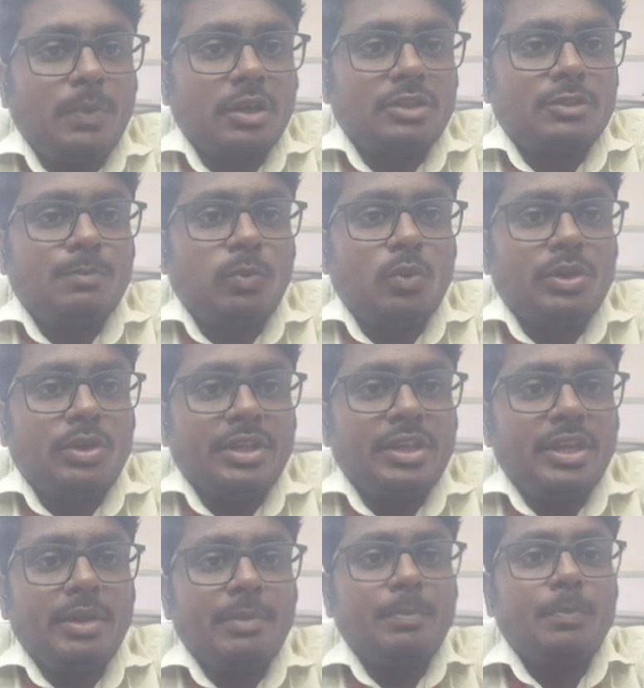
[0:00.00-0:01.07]
3 ports,
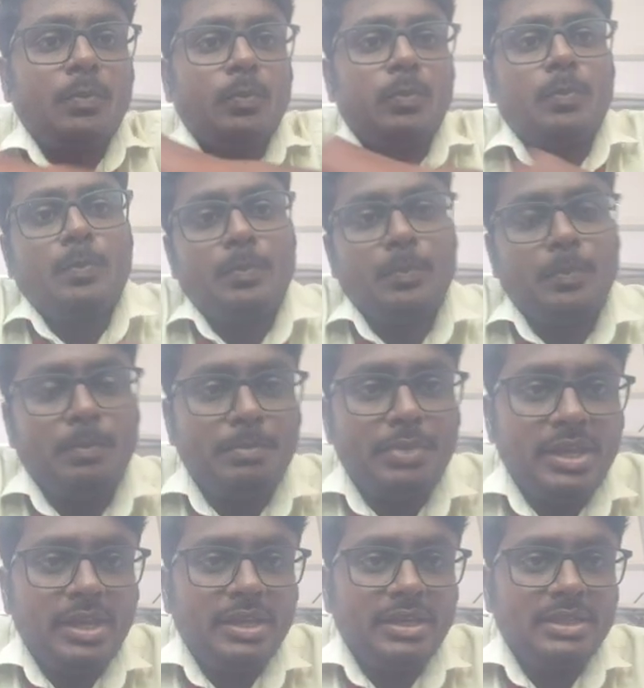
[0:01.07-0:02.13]
port A,
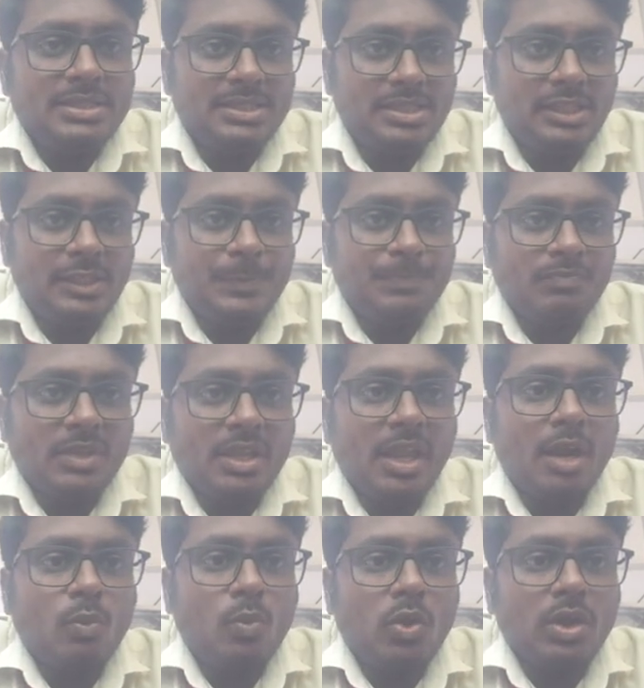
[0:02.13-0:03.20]
B,
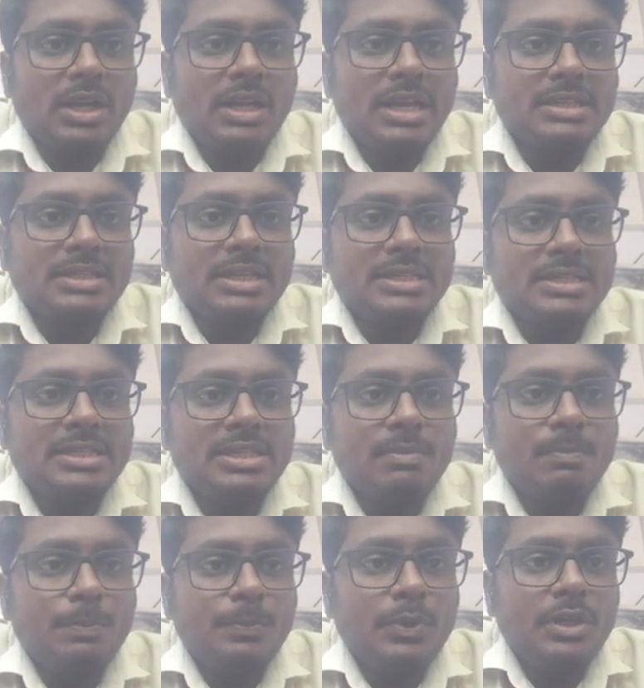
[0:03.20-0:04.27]
C, can work as
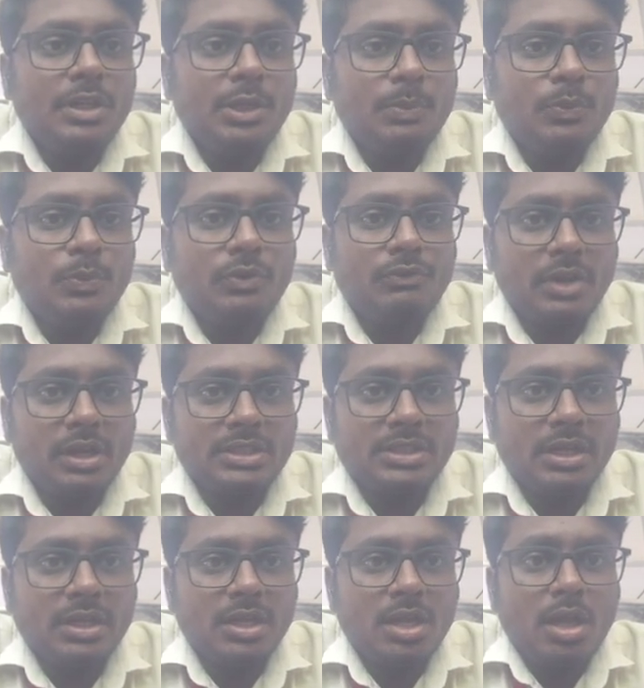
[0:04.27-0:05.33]
simple input
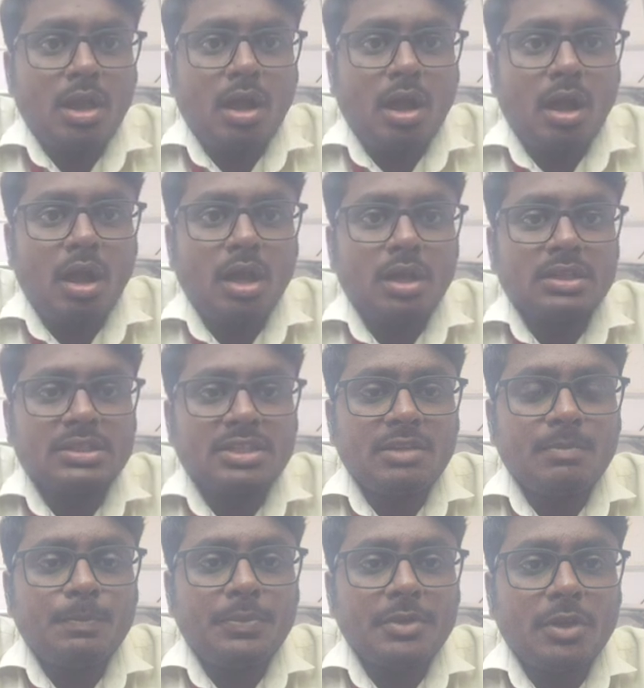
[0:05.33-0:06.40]
function
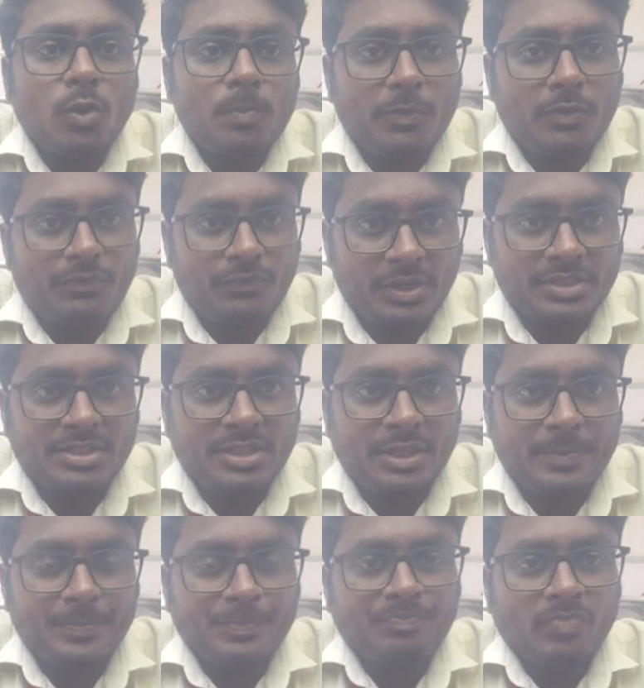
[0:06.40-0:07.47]
or simple output
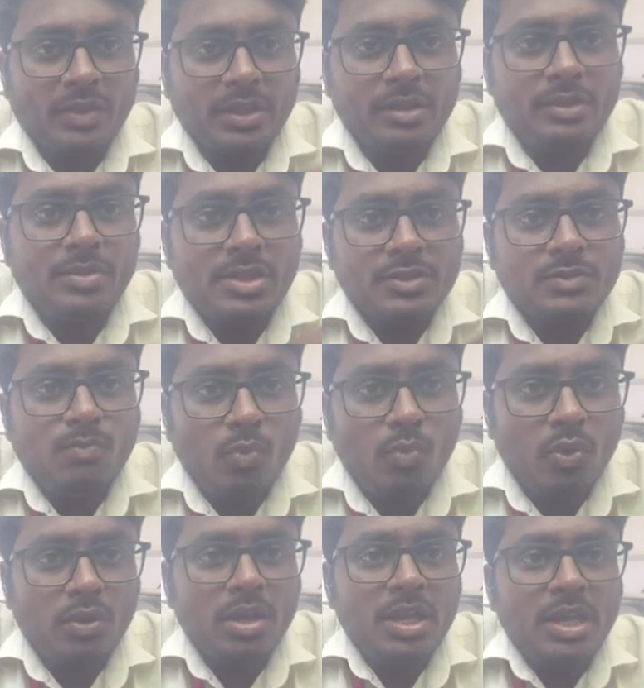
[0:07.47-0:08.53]
function. In
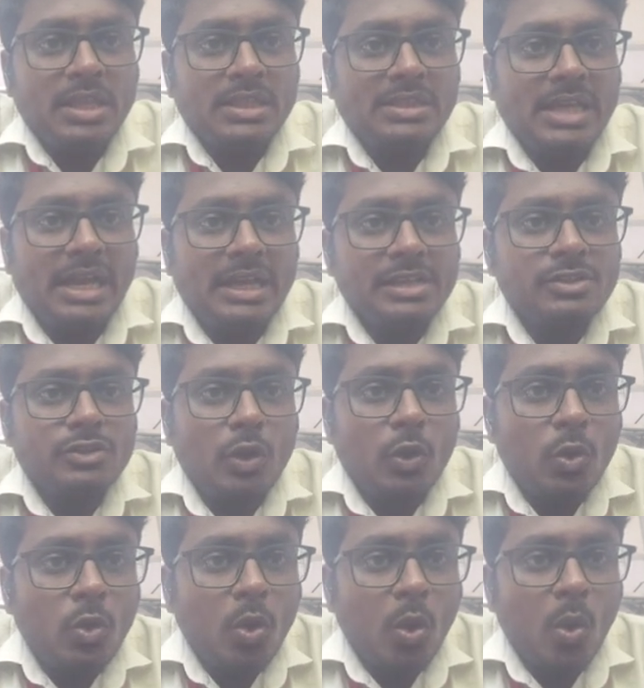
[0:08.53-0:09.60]
this mode
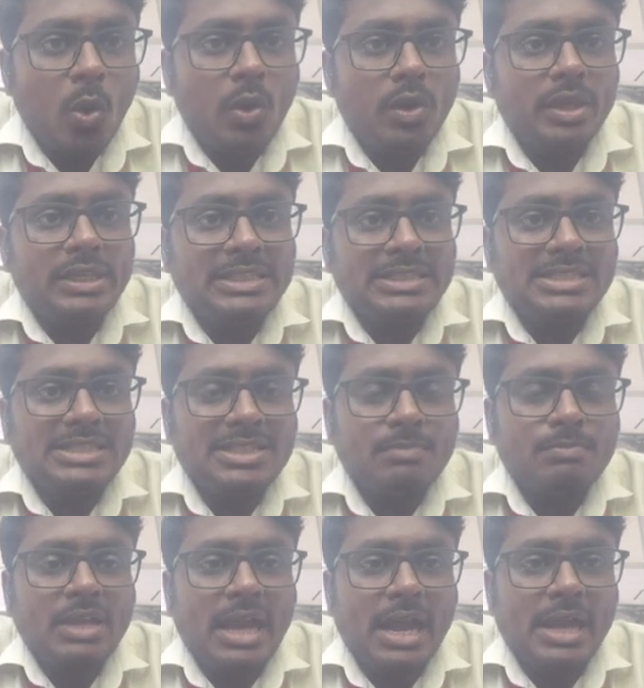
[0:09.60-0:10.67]
there is no
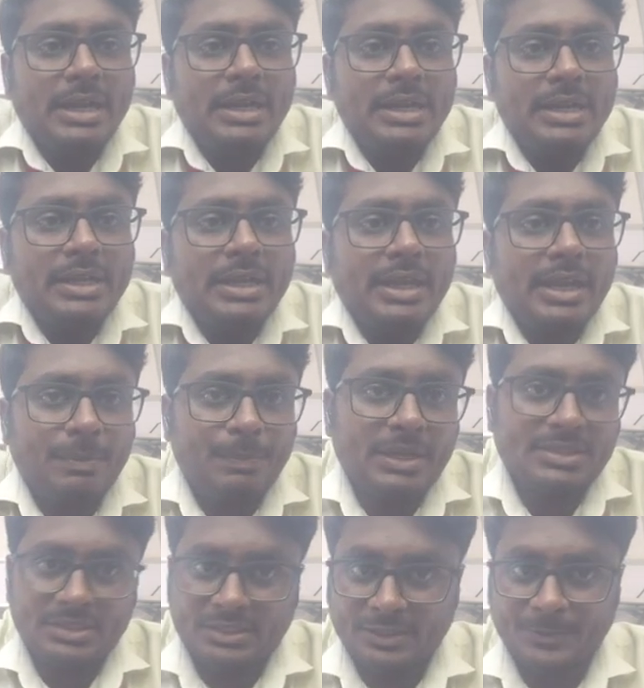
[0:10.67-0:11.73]
interrupt
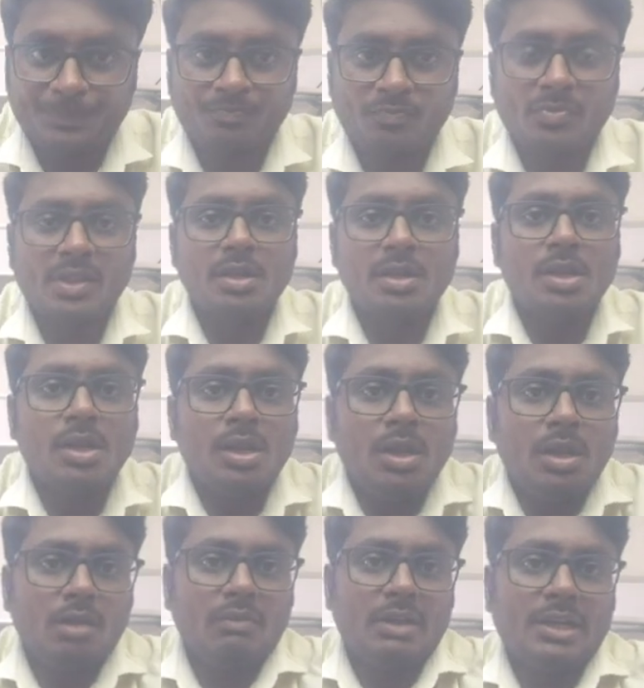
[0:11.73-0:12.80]
handling capacity,
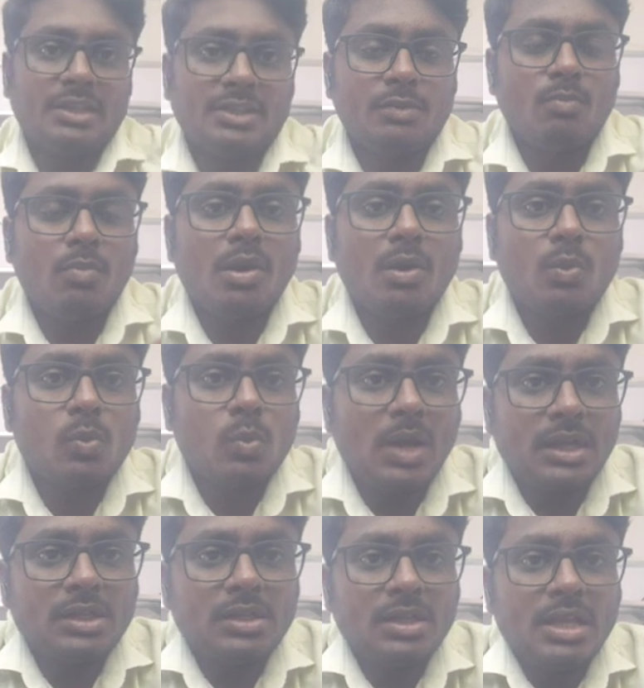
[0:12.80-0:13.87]
whereas in
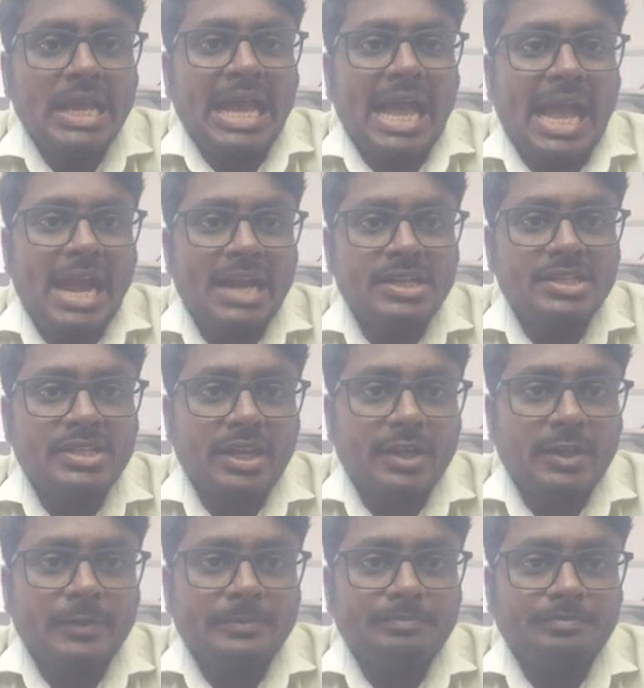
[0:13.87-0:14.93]
mode 1,
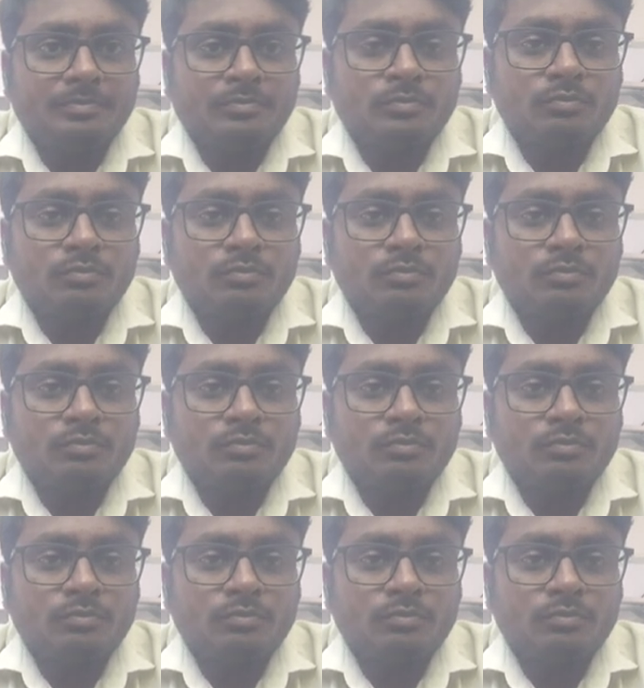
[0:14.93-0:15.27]
handshake